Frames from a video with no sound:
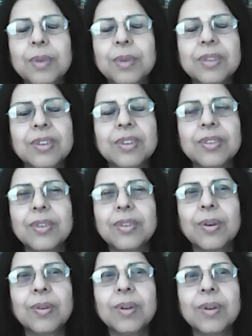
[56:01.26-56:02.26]
was just
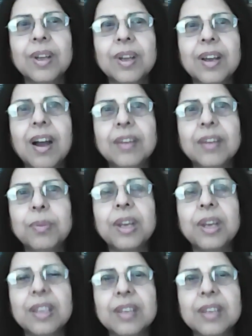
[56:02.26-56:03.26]
so
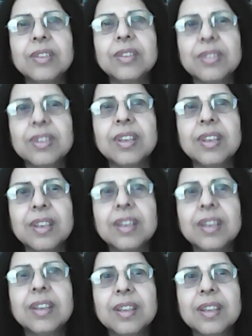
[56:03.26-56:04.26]
heartbreaking to see,
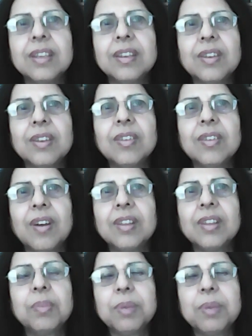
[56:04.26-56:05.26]
all
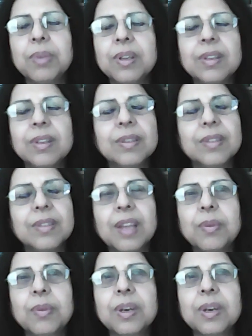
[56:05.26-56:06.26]
the people
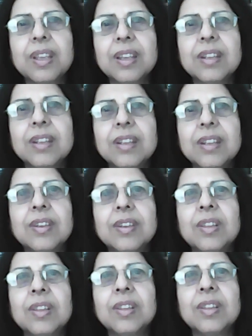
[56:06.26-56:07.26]
that were killed,
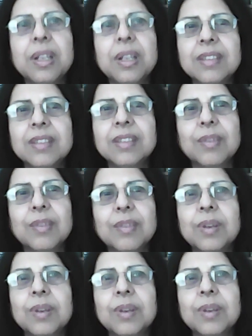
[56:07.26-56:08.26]
all the buildings that
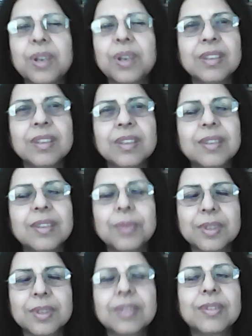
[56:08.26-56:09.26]
were burned. It
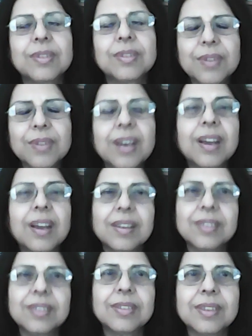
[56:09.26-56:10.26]
was just very
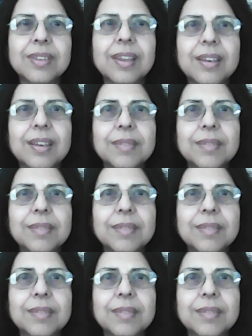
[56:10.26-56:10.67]
hard to see.